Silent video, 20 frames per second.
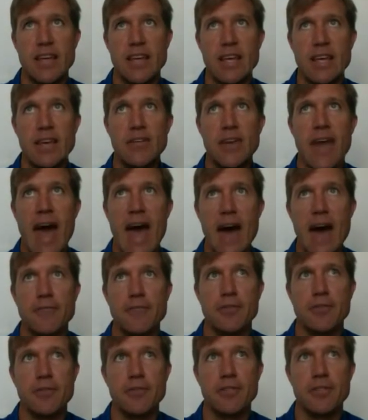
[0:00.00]
even
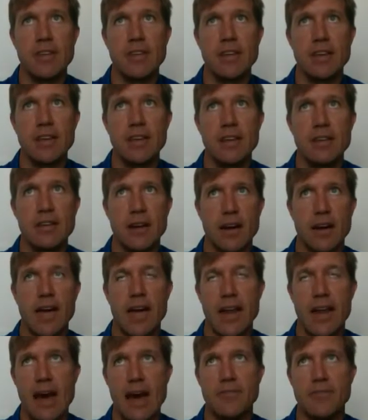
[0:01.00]
after the
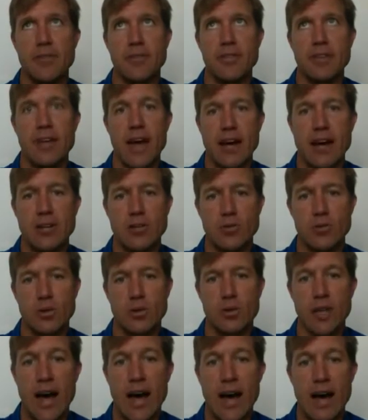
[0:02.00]

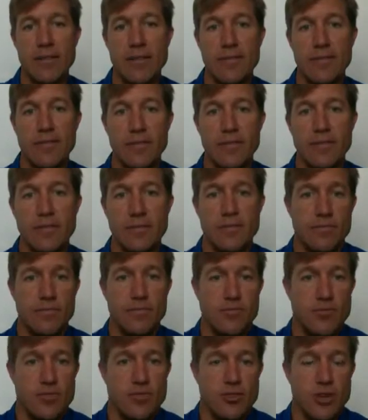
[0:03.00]
actual live
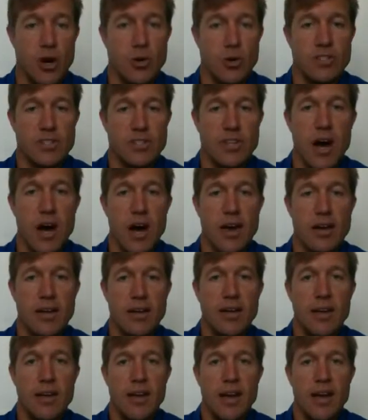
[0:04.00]
show is
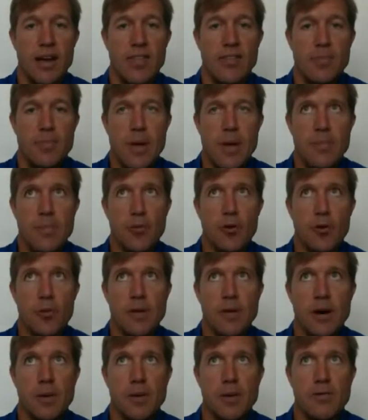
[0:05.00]
done, people will
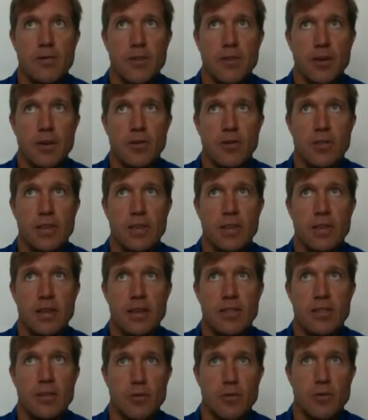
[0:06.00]
be able to view
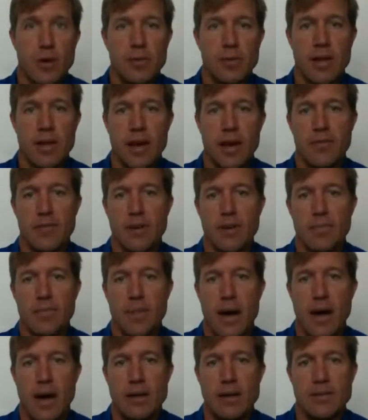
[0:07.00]
the replay of it
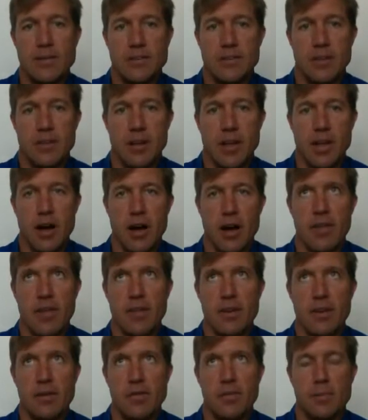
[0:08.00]
by just clicking on
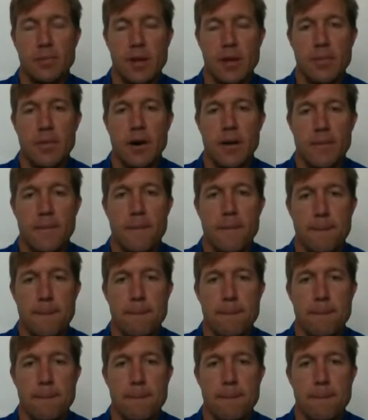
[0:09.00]
the play button.